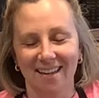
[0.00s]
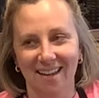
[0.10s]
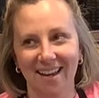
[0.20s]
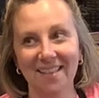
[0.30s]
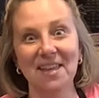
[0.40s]

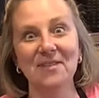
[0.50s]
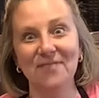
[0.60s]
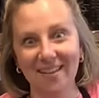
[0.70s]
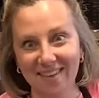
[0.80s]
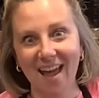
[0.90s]
in the
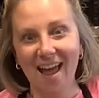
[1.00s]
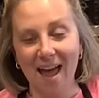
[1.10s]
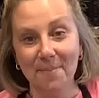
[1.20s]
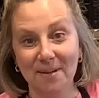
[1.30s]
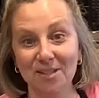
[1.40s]
event that
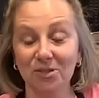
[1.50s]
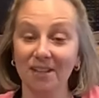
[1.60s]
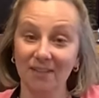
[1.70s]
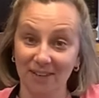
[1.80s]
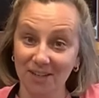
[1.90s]
happens, or in
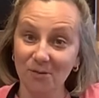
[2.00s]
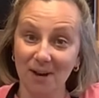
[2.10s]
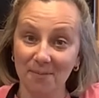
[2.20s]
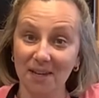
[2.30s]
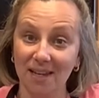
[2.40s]
the event you want
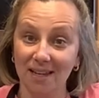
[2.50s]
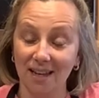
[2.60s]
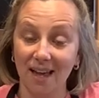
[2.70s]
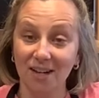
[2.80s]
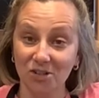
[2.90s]
to be
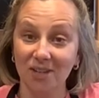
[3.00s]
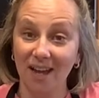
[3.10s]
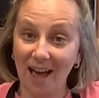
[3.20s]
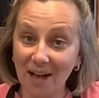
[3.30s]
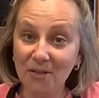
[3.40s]
actually
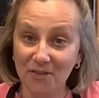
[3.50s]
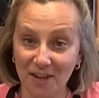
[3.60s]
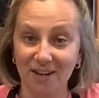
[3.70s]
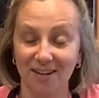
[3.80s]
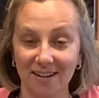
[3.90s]

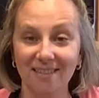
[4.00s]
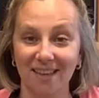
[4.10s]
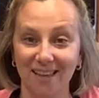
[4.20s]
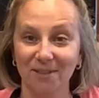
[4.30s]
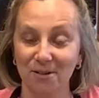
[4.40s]
healthier
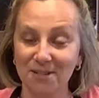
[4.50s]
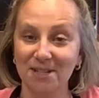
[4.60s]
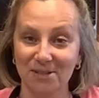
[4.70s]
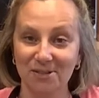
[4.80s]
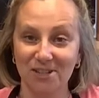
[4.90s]
than the
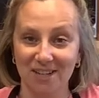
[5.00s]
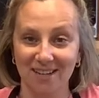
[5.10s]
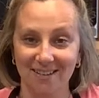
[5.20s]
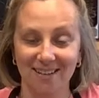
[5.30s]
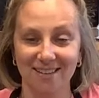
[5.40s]
rotisserie chicken
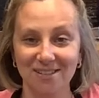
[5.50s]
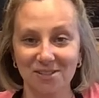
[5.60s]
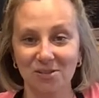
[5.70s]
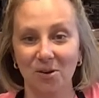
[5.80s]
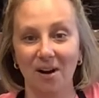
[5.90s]
you get in the
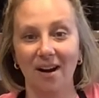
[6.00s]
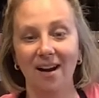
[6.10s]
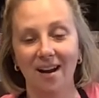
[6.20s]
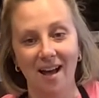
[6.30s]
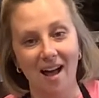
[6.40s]
store,
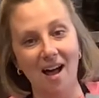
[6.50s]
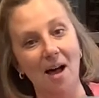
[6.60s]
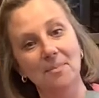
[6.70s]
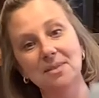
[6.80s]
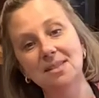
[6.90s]

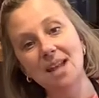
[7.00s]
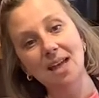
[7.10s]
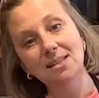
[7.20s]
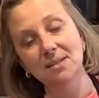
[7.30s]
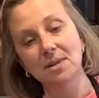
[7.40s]
snag
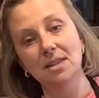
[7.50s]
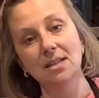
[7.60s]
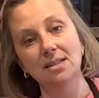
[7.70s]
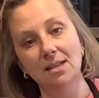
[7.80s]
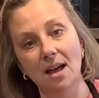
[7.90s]
some of
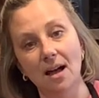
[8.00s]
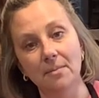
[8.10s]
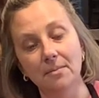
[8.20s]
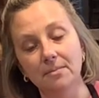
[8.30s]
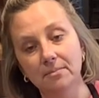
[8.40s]
these
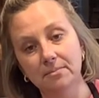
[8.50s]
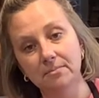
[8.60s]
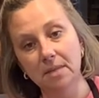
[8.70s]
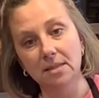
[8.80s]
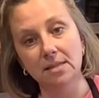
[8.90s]

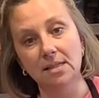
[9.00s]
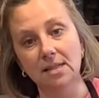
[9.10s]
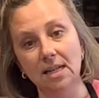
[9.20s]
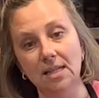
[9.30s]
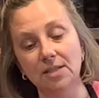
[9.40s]
meal
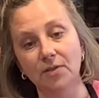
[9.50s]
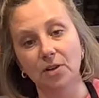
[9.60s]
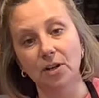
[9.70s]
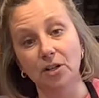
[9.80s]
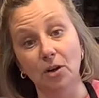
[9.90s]
seasonings
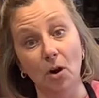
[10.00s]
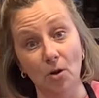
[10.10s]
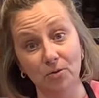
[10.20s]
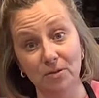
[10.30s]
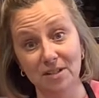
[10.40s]
for your
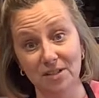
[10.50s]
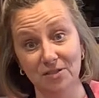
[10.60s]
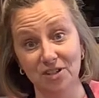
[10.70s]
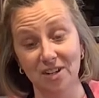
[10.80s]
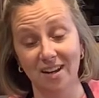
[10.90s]
own rotisserie
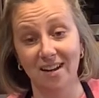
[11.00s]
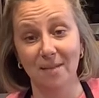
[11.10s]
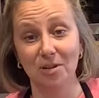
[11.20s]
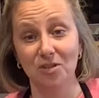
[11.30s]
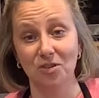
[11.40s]
chicken. And I'm
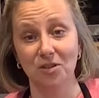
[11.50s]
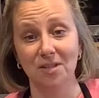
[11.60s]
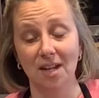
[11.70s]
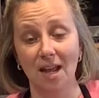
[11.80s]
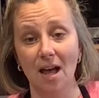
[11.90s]
going to show you
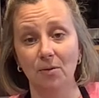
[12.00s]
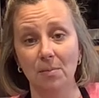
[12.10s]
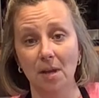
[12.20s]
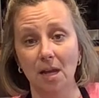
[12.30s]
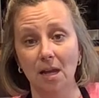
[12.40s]
today how we
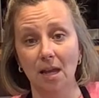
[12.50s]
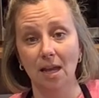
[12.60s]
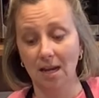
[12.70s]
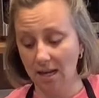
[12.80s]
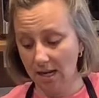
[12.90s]
make
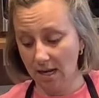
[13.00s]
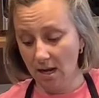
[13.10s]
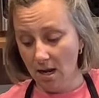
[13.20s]
it in